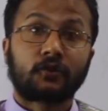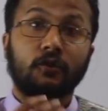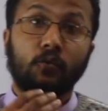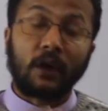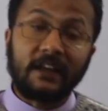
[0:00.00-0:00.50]
So
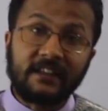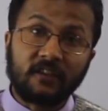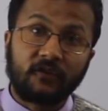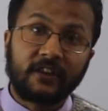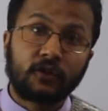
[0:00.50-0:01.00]
the quality
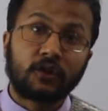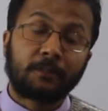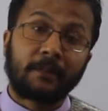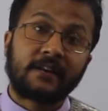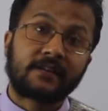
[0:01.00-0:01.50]
of video
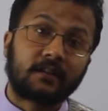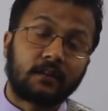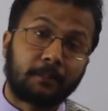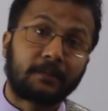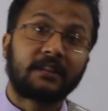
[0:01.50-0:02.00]
depends
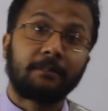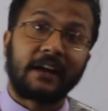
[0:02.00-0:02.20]
upon the